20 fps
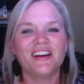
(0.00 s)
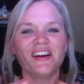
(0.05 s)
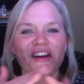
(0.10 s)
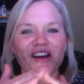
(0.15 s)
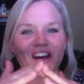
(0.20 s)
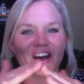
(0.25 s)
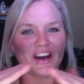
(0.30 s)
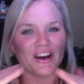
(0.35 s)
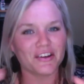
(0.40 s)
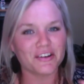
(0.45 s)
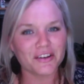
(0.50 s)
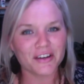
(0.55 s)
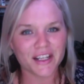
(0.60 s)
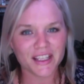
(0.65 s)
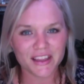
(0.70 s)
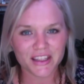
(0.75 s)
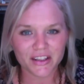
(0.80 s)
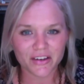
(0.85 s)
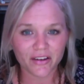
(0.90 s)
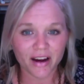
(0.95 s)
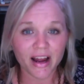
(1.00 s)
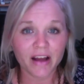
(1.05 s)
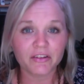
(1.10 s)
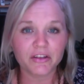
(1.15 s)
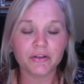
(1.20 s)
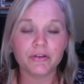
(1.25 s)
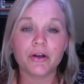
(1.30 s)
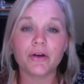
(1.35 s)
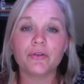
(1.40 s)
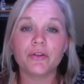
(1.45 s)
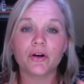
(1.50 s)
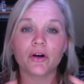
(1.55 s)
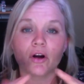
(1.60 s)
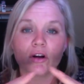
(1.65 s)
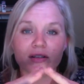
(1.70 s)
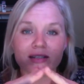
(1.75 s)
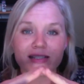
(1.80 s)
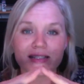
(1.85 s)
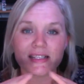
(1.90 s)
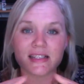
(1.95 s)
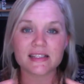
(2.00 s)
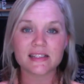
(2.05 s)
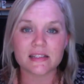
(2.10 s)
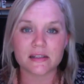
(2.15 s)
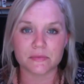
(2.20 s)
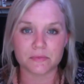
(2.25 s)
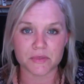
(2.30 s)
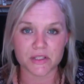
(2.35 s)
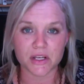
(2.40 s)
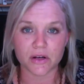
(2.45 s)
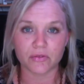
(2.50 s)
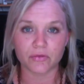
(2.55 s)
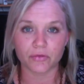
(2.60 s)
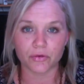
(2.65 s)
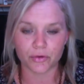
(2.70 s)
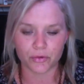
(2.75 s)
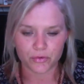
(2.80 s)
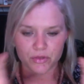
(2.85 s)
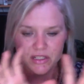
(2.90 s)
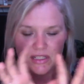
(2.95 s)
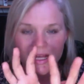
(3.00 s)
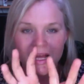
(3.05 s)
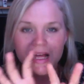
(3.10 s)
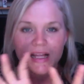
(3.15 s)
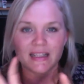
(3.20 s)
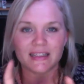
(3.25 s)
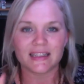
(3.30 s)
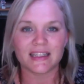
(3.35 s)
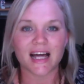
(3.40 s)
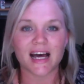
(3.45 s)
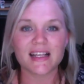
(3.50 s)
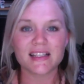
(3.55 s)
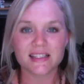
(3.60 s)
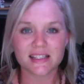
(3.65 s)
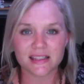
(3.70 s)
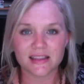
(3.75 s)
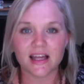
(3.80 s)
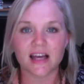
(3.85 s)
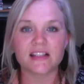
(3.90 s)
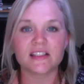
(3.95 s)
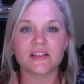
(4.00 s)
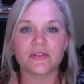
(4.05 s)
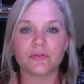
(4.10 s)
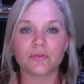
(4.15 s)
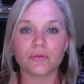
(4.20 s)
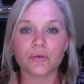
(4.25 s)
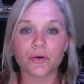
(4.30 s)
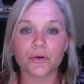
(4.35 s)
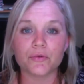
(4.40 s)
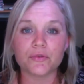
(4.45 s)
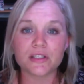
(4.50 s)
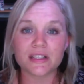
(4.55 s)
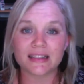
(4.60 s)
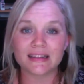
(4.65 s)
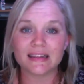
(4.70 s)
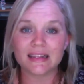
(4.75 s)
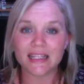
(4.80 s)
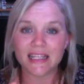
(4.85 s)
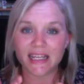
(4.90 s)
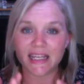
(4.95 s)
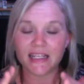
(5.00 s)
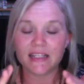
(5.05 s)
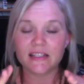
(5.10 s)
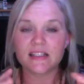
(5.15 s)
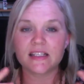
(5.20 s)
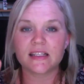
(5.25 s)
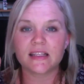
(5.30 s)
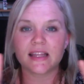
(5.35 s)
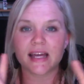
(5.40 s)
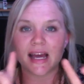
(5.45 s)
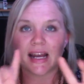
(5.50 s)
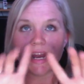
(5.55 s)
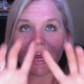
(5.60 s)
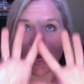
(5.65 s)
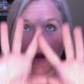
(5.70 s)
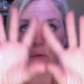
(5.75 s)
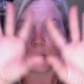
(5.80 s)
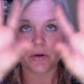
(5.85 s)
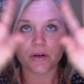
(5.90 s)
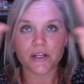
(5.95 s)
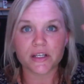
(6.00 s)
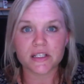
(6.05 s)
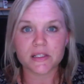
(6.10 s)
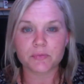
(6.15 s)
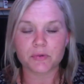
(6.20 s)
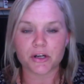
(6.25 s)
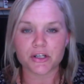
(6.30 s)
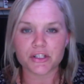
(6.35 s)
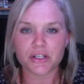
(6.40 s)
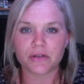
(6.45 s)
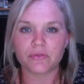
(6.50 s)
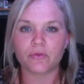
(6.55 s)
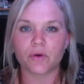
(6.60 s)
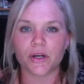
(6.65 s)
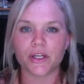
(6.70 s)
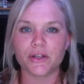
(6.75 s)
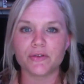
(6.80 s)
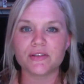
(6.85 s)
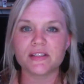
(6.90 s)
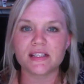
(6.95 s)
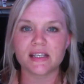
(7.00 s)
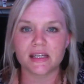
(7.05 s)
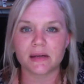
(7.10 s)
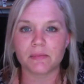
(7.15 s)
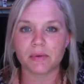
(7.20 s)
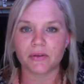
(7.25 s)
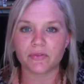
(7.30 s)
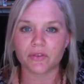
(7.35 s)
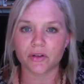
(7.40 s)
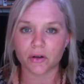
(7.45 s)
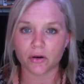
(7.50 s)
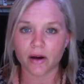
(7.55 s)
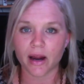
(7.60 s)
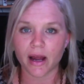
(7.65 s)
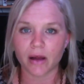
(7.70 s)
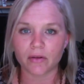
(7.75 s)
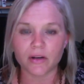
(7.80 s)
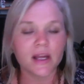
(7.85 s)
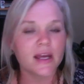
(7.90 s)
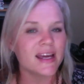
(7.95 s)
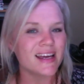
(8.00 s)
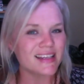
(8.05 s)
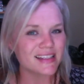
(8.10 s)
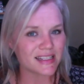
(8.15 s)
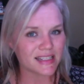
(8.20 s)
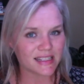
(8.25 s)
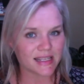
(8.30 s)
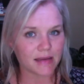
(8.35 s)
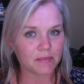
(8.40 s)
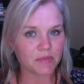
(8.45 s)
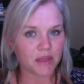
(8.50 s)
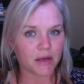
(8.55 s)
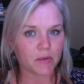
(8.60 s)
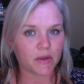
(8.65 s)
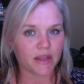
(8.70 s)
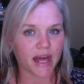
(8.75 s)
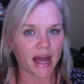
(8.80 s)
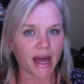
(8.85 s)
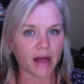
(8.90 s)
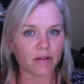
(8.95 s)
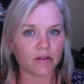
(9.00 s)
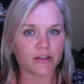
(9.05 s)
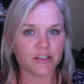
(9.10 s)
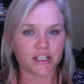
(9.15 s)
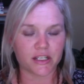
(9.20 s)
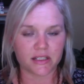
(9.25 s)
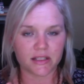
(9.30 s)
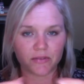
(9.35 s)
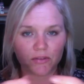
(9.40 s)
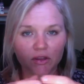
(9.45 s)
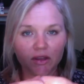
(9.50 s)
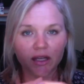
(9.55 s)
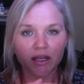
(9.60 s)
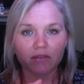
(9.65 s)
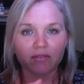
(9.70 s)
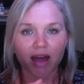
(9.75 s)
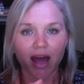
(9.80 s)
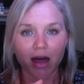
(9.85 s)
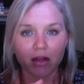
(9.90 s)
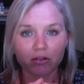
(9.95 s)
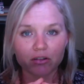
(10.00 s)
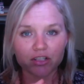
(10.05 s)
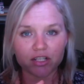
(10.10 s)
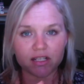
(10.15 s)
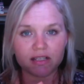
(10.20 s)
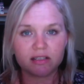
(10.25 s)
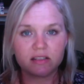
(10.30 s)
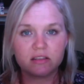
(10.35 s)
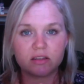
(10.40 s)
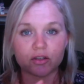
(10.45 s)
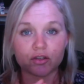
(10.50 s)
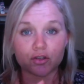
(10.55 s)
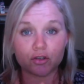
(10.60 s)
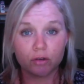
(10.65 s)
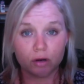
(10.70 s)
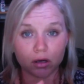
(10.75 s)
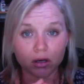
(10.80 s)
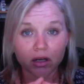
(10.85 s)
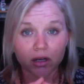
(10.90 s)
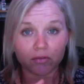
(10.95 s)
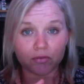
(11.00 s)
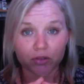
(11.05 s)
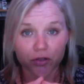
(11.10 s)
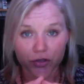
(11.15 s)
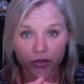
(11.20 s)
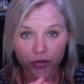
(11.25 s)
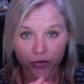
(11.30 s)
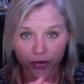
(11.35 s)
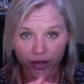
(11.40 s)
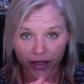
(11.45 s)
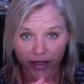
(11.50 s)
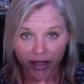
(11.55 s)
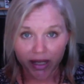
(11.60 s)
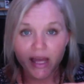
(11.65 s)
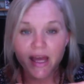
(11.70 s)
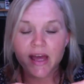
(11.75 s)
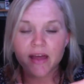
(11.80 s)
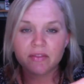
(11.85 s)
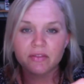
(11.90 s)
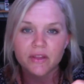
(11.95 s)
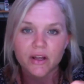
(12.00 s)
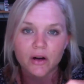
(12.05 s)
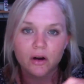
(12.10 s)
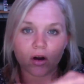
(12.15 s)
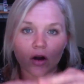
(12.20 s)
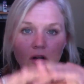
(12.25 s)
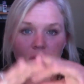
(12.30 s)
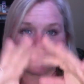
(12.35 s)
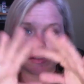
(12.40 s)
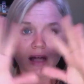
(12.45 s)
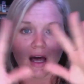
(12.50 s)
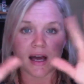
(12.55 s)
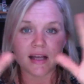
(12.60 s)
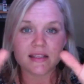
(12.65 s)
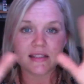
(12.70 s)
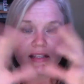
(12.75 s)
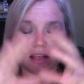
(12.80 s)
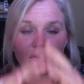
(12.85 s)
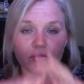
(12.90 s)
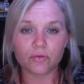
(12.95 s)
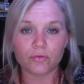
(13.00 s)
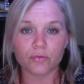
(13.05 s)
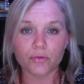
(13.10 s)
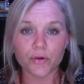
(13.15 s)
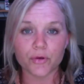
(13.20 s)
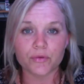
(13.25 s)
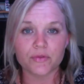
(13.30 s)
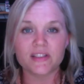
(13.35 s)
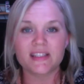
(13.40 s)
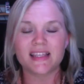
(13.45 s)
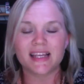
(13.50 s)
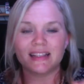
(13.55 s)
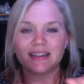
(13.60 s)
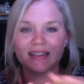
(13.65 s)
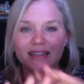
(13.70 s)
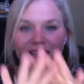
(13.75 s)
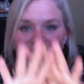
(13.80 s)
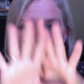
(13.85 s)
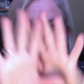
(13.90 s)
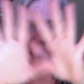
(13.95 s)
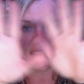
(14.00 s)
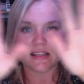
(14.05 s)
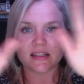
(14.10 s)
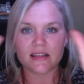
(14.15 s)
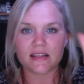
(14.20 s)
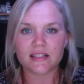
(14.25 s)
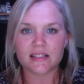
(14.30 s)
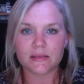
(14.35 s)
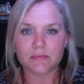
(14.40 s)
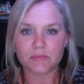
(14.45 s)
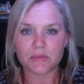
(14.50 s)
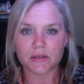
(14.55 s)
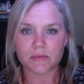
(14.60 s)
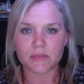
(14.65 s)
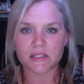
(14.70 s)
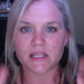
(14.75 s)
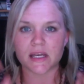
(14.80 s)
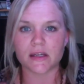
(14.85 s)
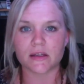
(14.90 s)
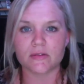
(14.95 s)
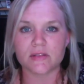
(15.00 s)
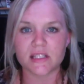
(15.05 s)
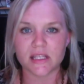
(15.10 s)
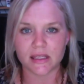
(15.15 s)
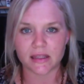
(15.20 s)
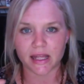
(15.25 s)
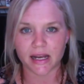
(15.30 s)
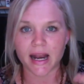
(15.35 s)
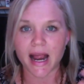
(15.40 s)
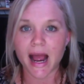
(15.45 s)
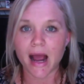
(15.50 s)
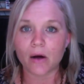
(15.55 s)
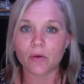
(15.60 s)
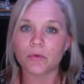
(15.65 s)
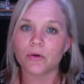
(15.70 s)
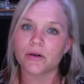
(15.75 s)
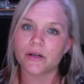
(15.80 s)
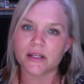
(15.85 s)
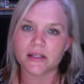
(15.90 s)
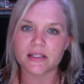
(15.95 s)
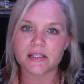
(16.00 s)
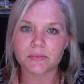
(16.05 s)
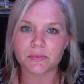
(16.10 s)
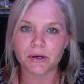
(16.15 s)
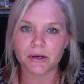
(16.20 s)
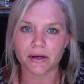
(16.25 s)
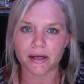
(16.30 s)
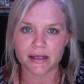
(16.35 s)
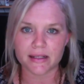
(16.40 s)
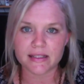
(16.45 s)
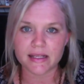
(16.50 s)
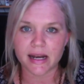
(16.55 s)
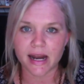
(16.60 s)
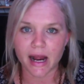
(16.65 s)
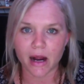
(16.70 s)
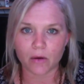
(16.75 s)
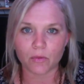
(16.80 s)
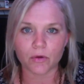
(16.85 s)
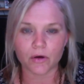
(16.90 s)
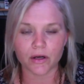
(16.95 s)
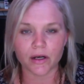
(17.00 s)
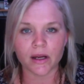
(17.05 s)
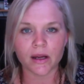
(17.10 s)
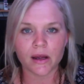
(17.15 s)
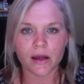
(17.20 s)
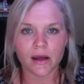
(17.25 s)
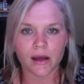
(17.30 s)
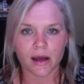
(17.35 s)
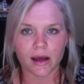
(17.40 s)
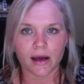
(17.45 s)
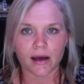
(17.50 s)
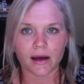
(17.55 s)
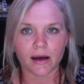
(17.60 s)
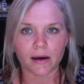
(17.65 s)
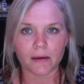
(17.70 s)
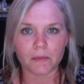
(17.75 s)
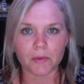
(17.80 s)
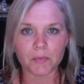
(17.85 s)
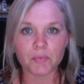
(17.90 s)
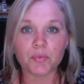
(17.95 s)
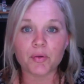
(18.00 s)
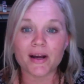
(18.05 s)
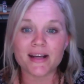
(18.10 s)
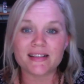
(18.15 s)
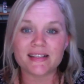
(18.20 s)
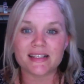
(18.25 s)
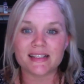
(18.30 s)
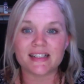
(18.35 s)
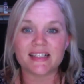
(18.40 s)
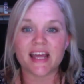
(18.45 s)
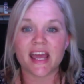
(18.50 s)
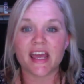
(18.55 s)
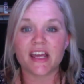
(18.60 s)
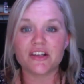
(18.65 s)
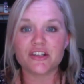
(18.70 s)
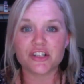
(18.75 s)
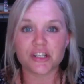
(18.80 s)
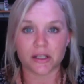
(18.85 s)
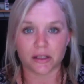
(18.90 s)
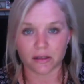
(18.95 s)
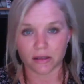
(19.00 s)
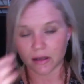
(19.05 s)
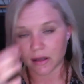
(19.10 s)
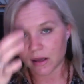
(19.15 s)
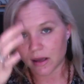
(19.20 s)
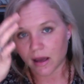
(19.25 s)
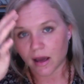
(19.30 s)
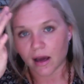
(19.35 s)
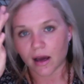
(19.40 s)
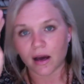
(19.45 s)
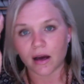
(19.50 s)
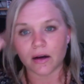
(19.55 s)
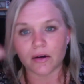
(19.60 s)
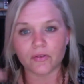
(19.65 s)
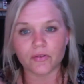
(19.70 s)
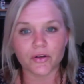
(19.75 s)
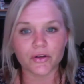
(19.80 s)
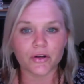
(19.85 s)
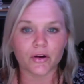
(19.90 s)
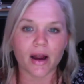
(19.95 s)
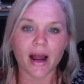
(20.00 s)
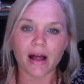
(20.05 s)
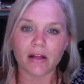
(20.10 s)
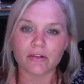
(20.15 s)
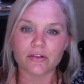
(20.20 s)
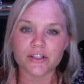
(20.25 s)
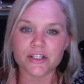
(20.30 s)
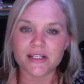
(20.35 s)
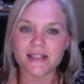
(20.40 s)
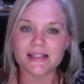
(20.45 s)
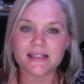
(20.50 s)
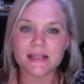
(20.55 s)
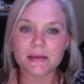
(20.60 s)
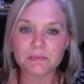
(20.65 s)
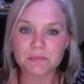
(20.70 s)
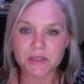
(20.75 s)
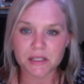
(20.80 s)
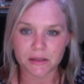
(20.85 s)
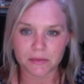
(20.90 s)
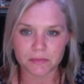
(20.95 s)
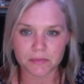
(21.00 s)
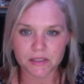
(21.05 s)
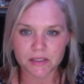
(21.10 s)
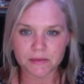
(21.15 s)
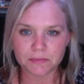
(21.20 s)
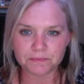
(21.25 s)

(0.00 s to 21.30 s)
underneath the ground, there are systems of roots. Lots and lots of roots lead to that outward expression of what you see above the ground. It's the same thing with allergies. If you think of allergies as the trunk of the tree, there are lots of roots that lead to the symptoms that you see, that outward experience, that outward presentation of your allergy symptoms.